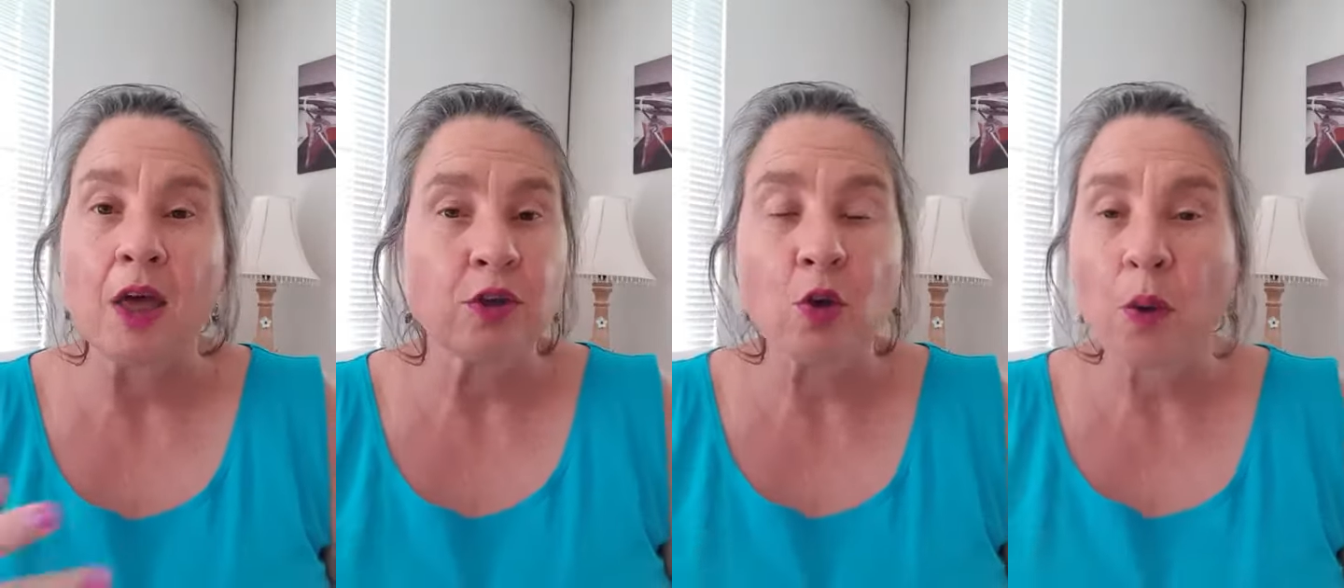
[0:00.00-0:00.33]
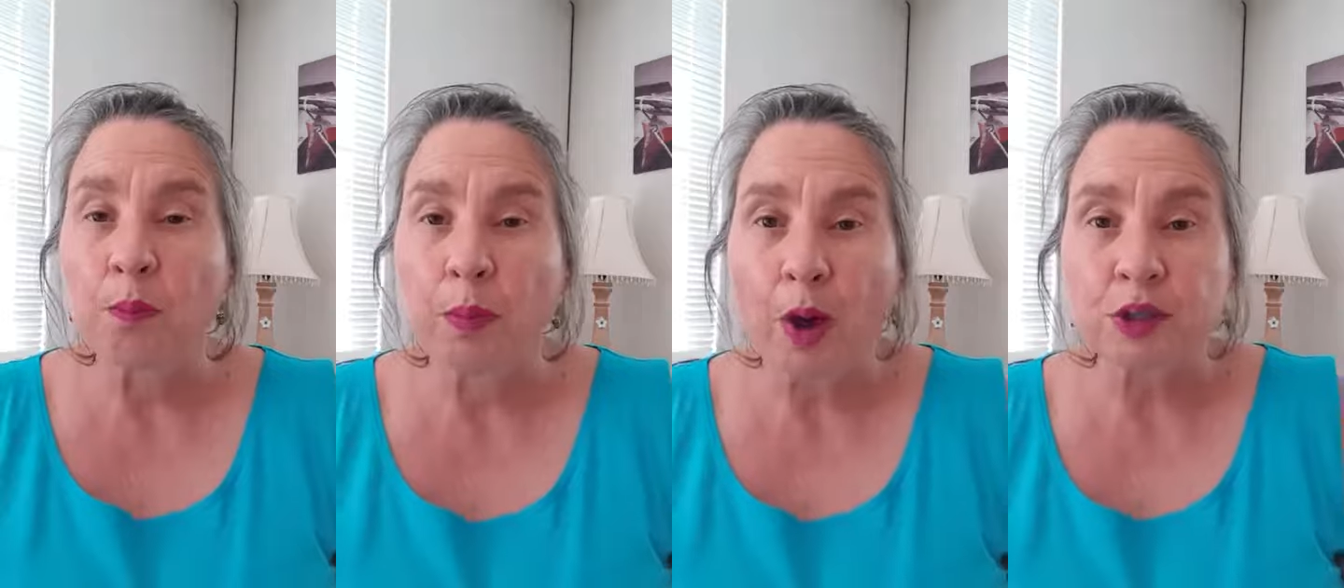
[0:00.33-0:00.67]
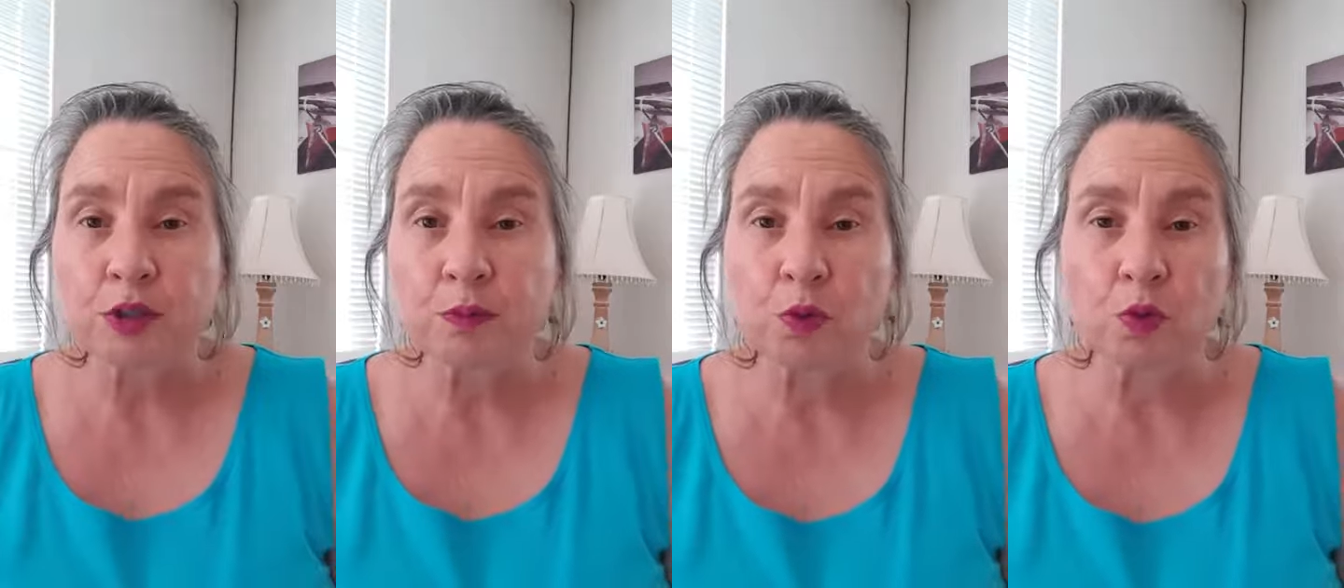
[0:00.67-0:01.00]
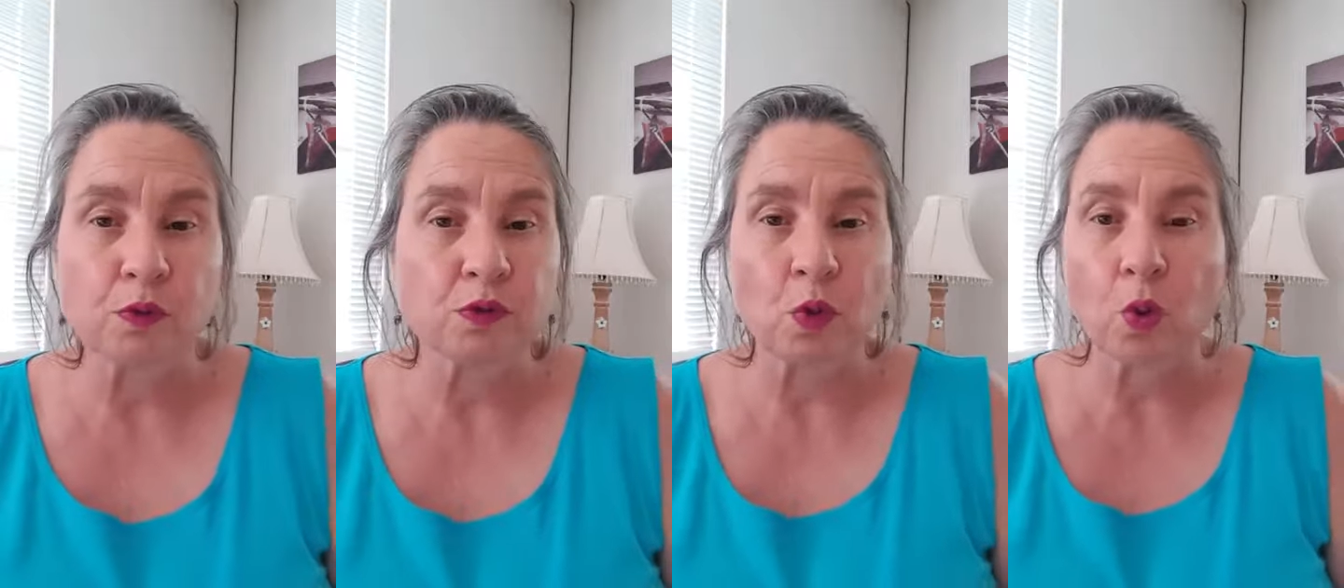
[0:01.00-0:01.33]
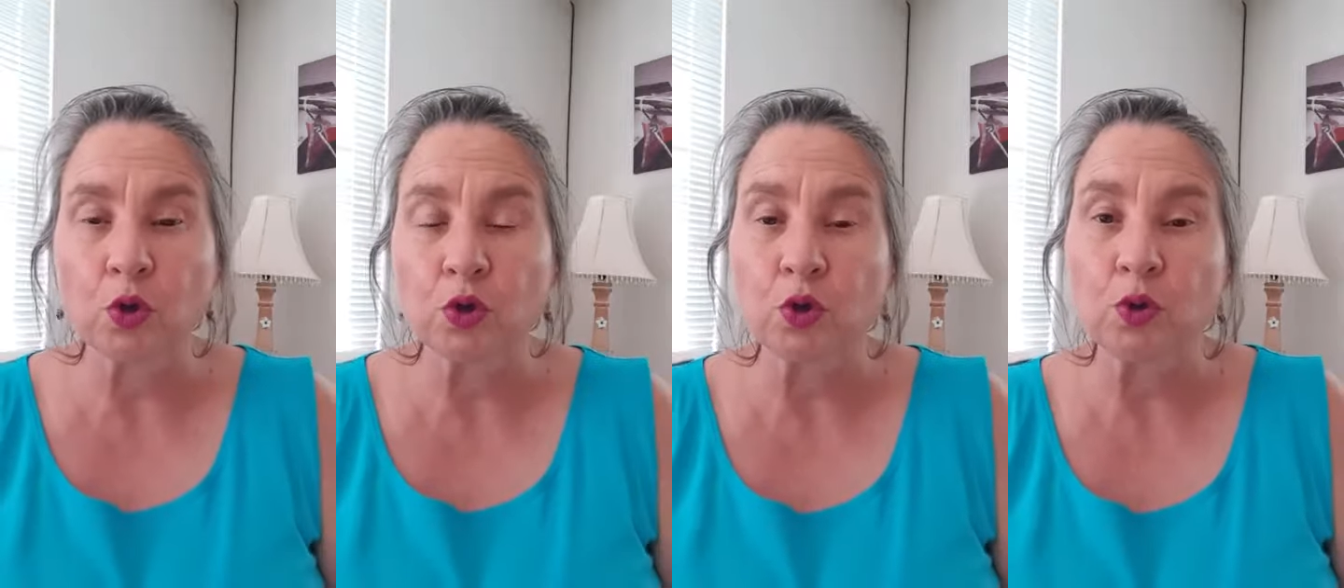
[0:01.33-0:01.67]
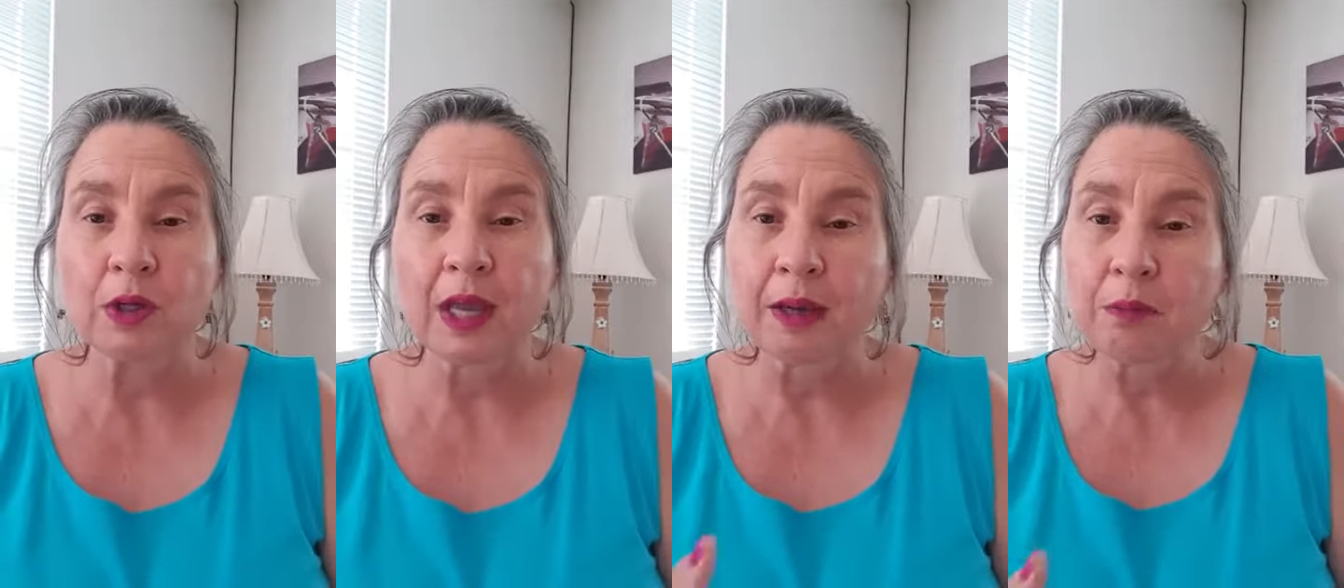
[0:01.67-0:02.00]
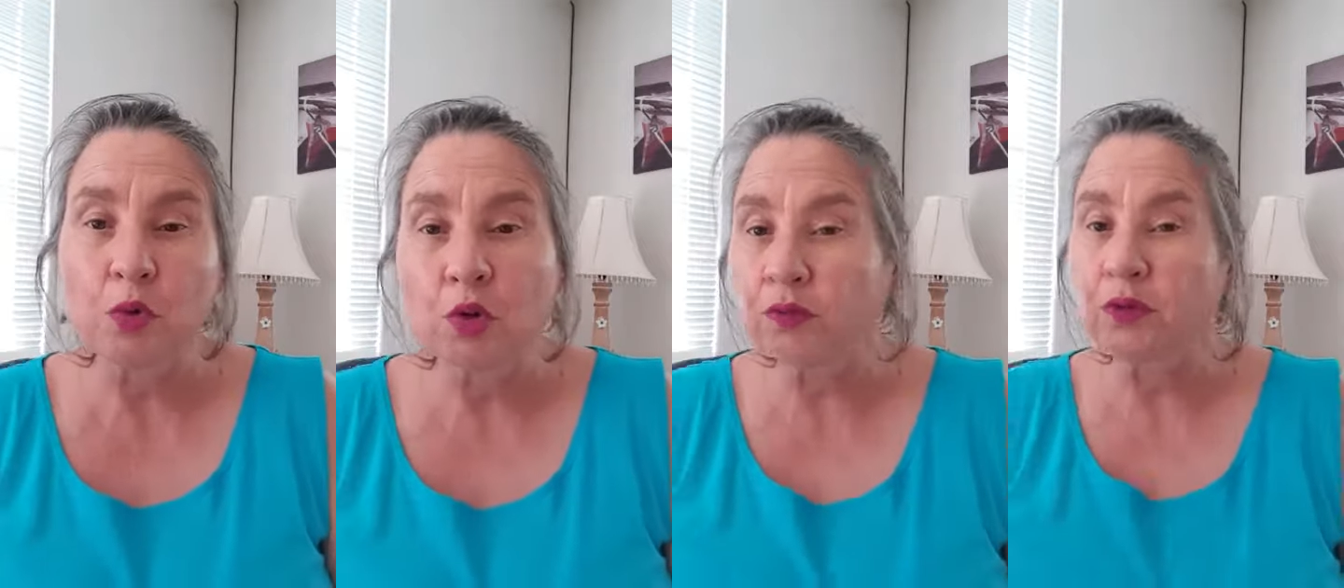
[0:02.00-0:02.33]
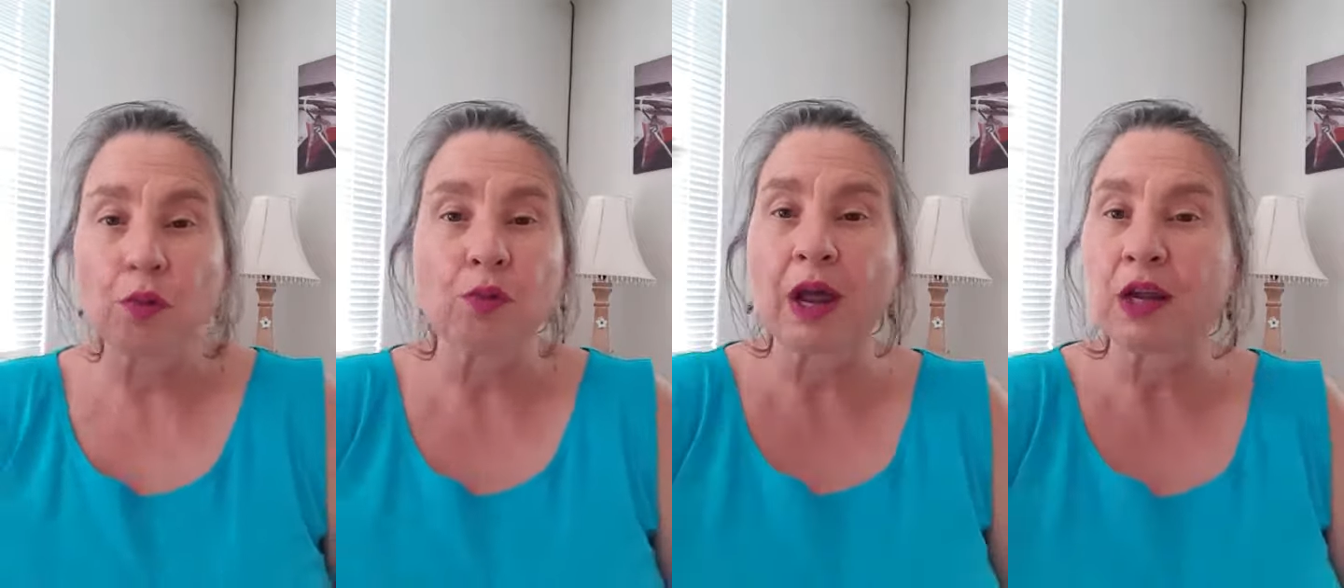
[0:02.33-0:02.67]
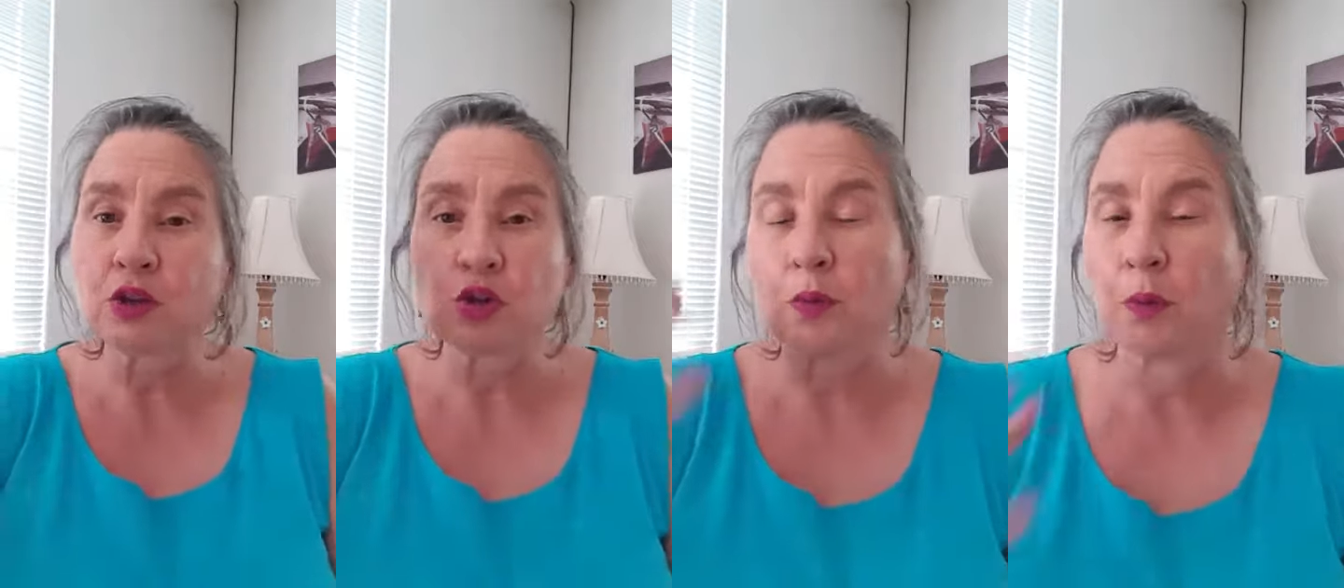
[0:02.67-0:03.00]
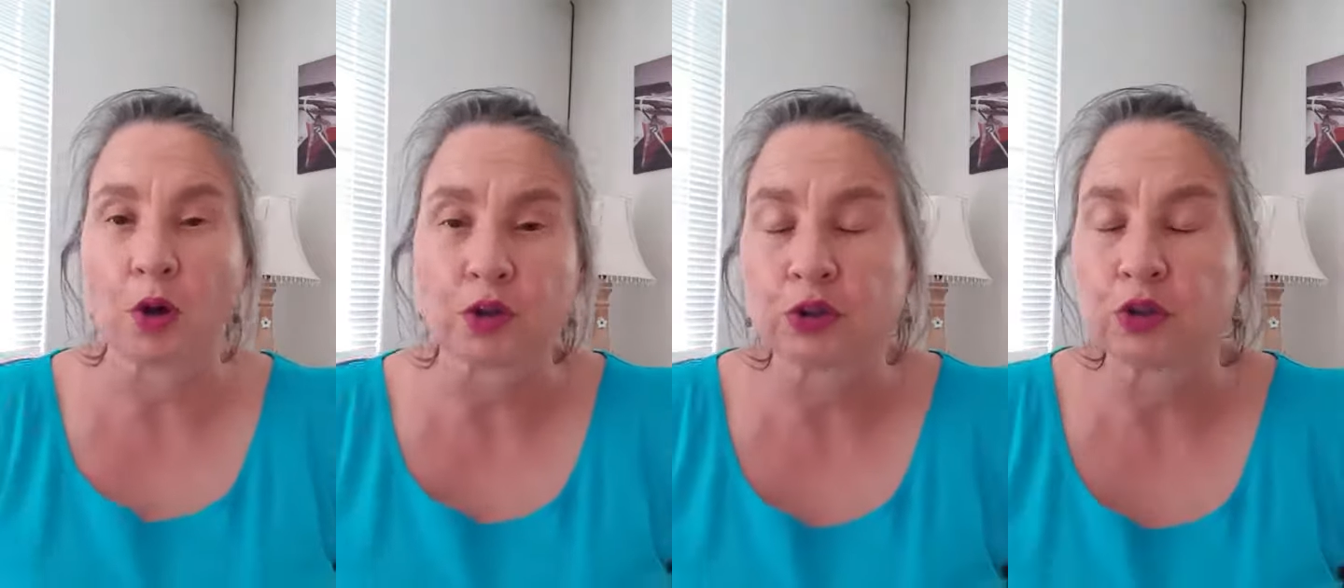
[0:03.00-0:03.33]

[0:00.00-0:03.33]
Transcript: your boss moves or you get moved around your boss